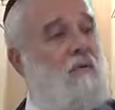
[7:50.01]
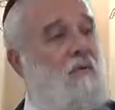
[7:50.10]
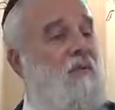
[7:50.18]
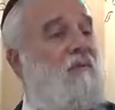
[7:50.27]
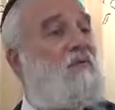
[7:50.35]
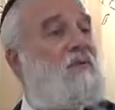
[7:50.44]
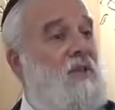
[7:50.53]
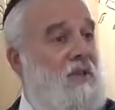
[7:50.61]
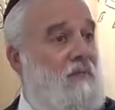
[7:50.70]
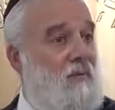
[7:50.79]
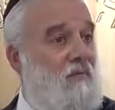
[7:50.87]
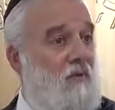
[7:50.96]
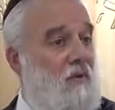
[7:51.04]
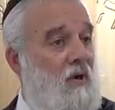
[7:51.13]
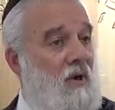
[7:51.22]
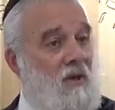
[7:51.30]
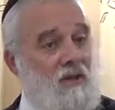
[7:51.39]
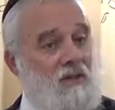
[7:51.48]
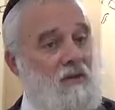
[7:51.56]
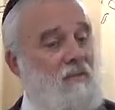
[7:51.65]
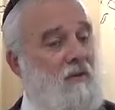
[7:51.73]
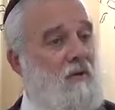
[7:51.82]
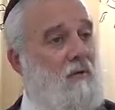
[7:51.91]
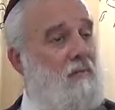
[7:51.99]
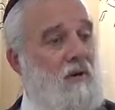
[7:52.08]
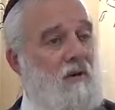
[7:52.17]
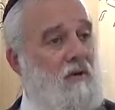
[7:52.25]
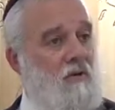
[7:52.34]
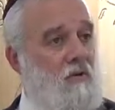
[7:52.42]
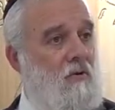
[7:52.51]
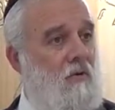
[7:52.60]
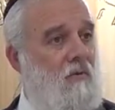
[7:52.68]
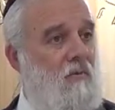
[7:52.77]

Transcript: We've never seen it before. That's something completely new,